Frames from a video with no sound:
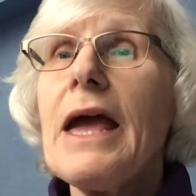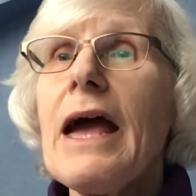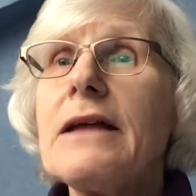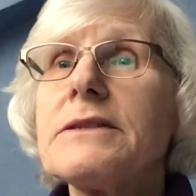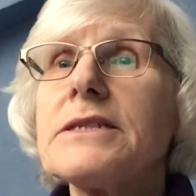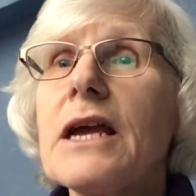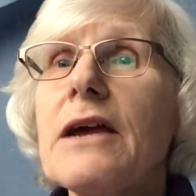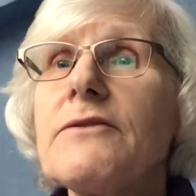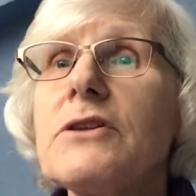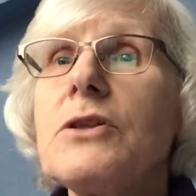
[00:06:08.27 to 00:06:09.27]
and to
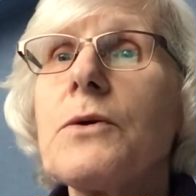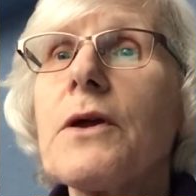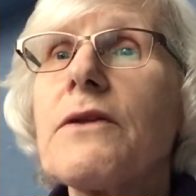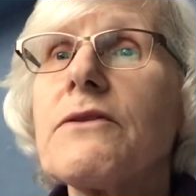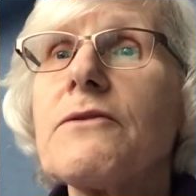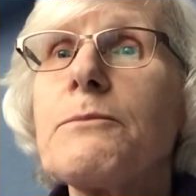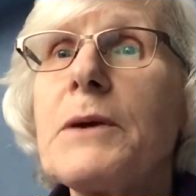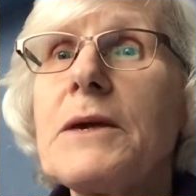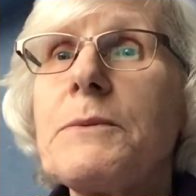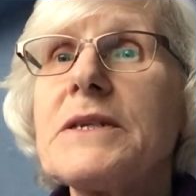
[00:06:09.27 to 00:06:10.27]
have a look at the
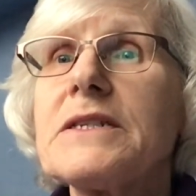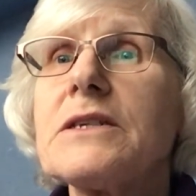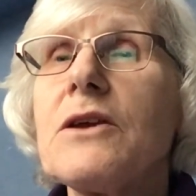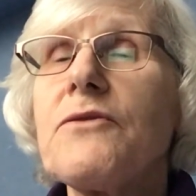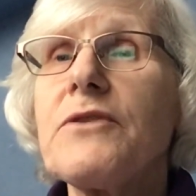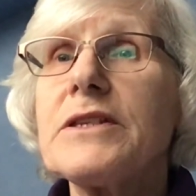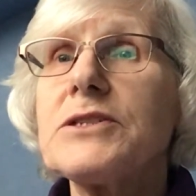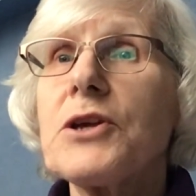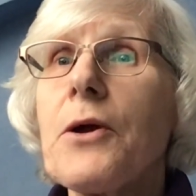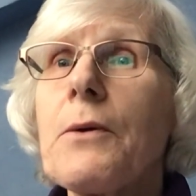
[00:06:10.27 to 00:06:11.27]
BBC
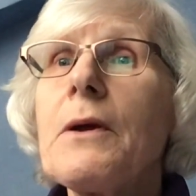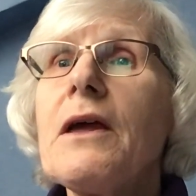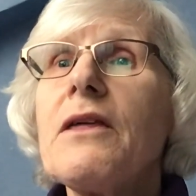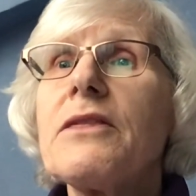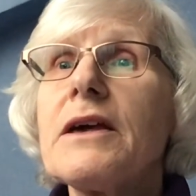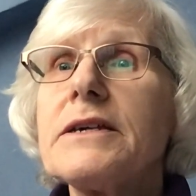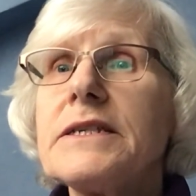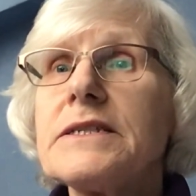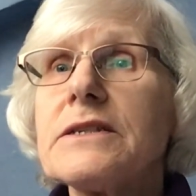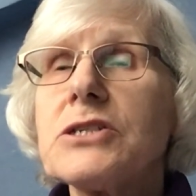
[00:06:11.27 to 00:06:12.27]
video that
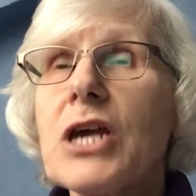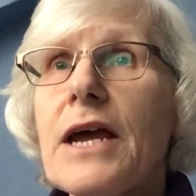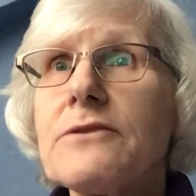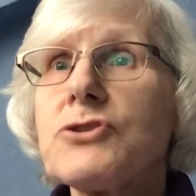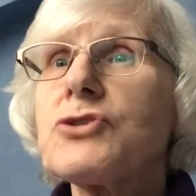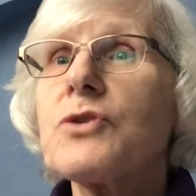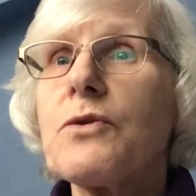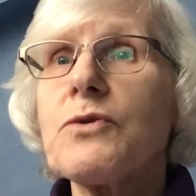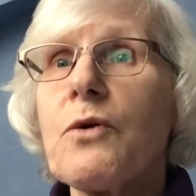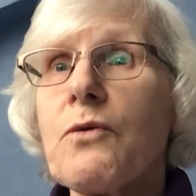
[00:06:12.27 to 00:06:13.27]
is attached
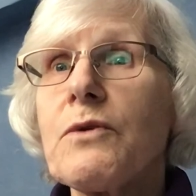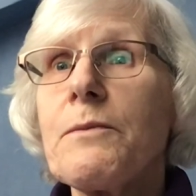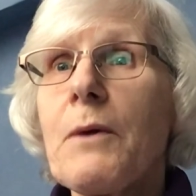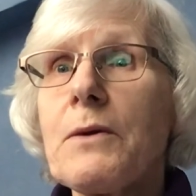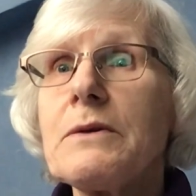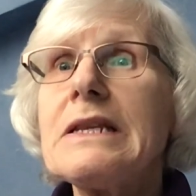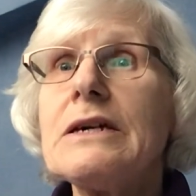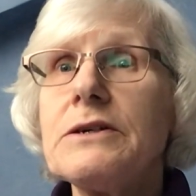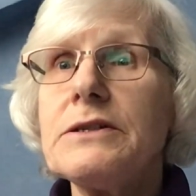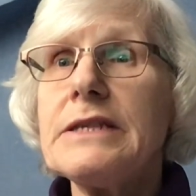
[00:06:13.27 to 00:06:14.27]
on your remote
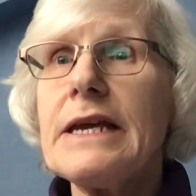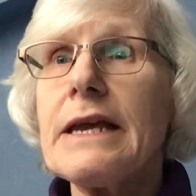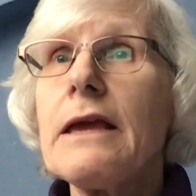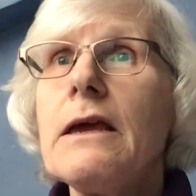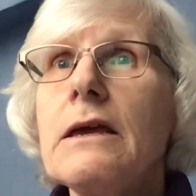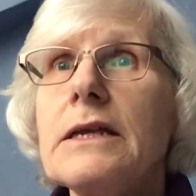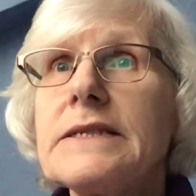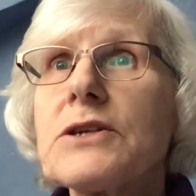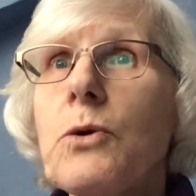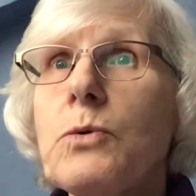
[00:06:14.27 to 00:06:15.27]
learning. It's
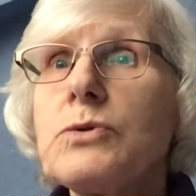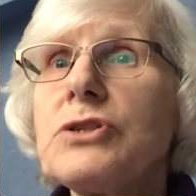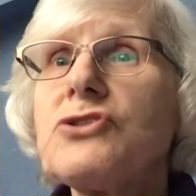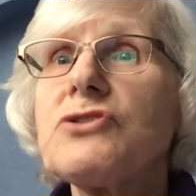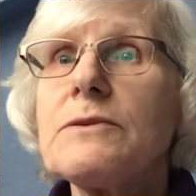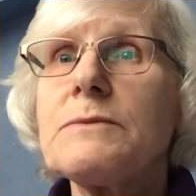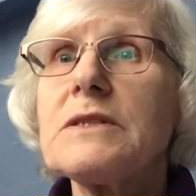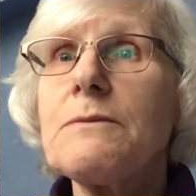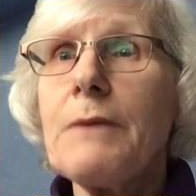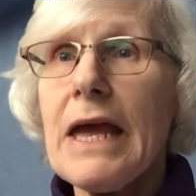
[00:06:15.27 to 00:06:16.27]
called A Trip to
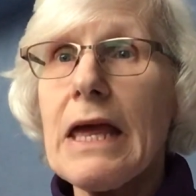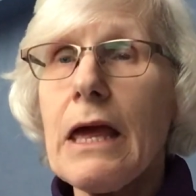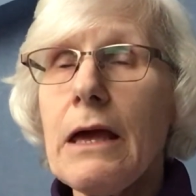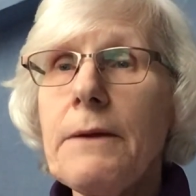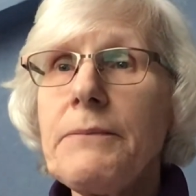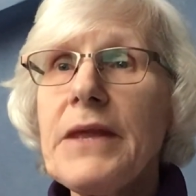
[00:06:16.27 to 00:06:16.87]
Mecca,